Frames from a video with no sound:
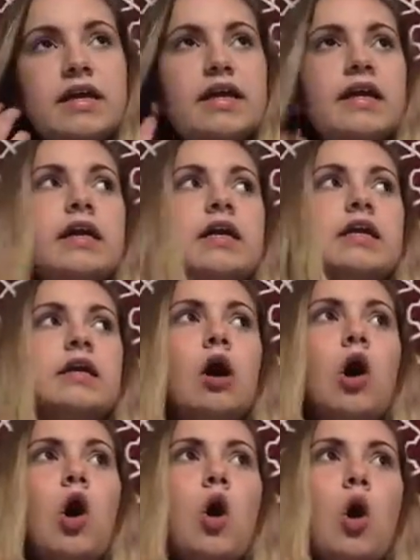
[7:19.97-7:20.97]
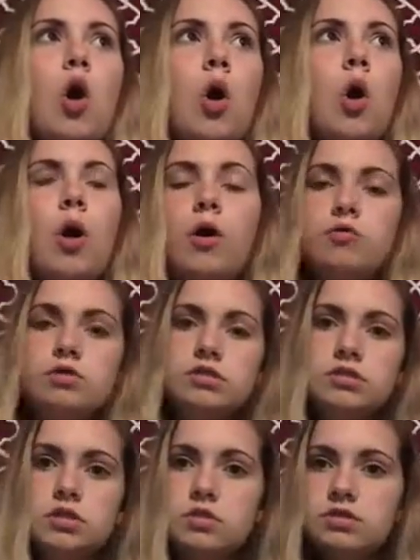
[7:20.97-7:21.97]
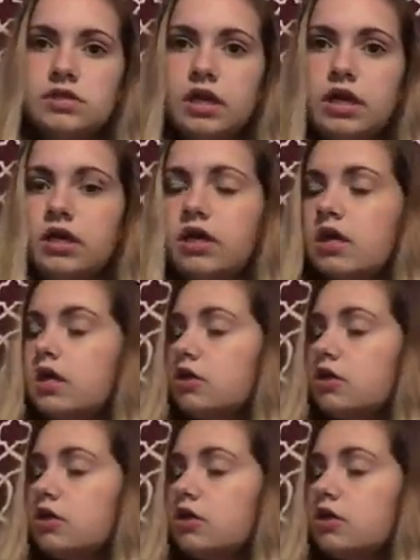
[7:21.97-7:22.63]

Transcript: And, oh, I was so scared.